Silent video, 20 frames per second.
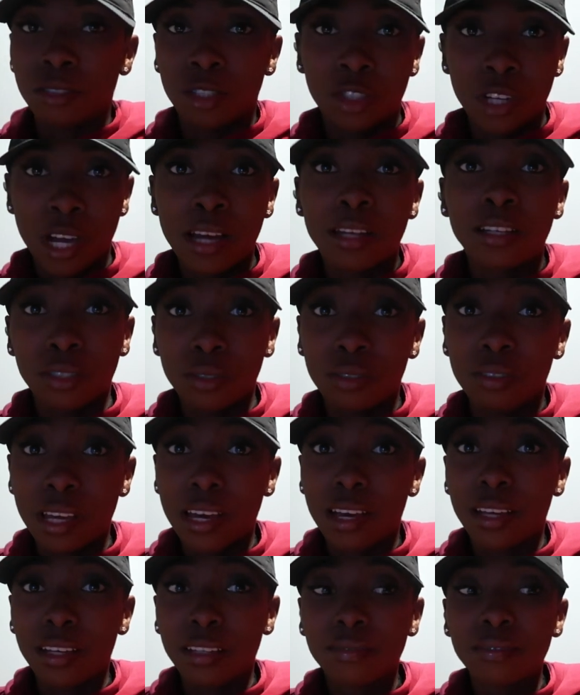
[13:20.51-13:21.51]
trying to do
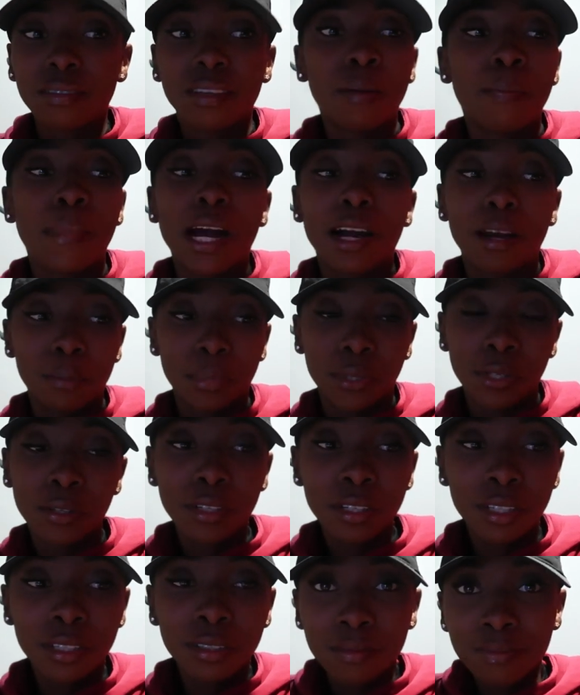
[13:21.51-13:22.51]
that. My
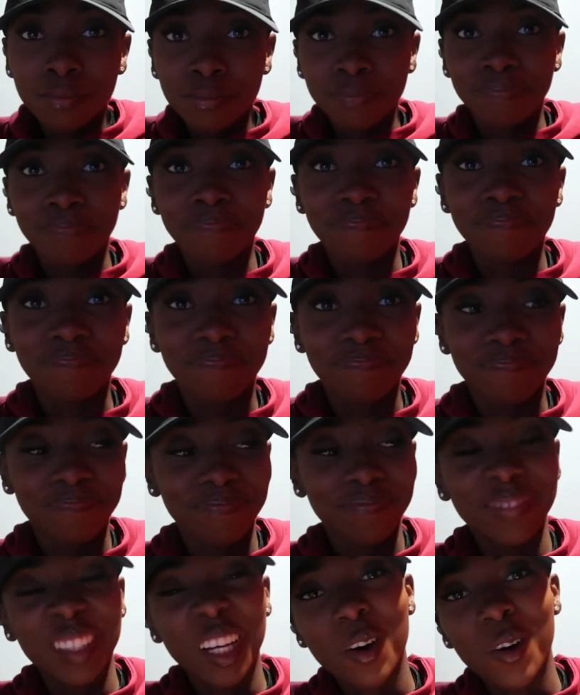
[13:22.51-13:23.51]
computer,
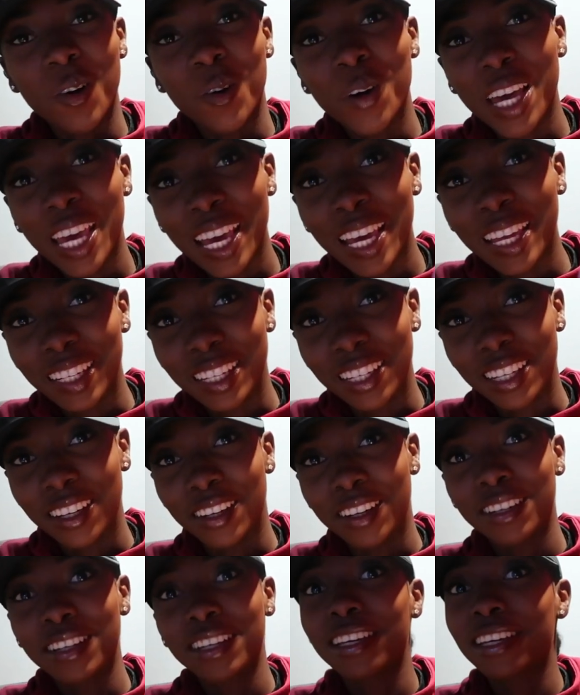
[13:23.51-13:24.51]
old handy
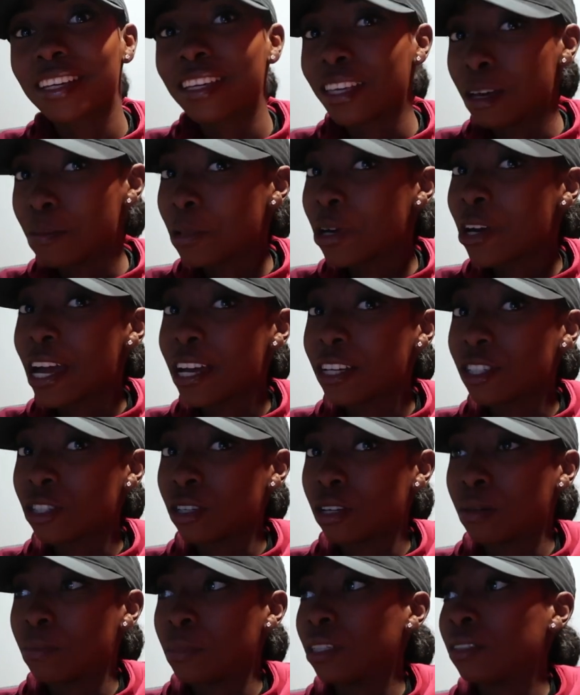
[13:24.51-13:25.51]
here, kept
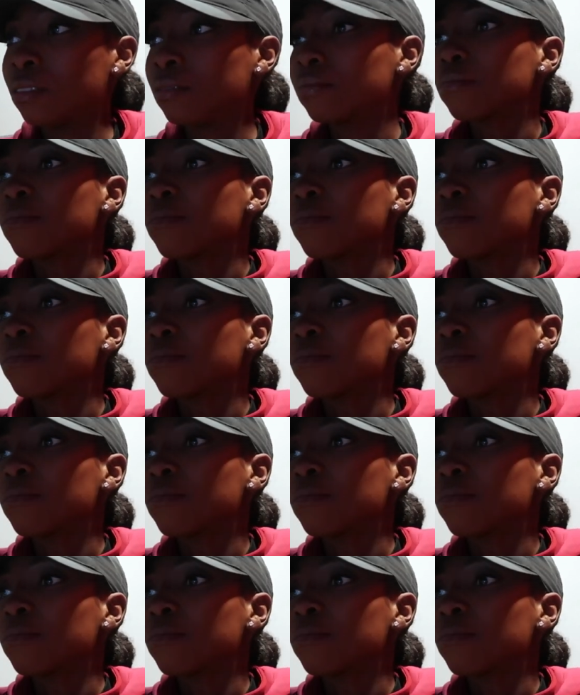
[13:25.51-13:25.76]
crashing on me.